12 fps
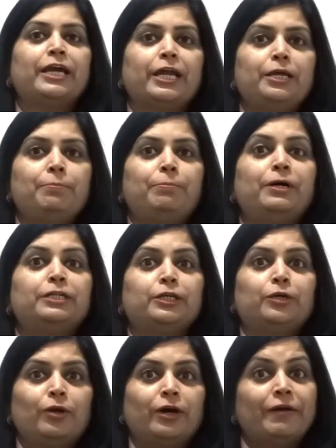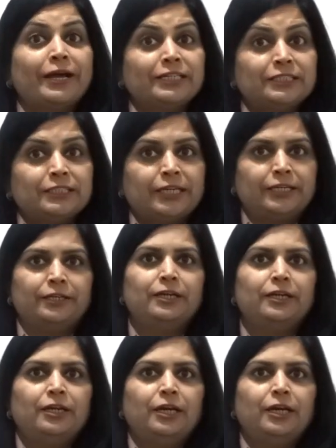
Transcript: any particular accent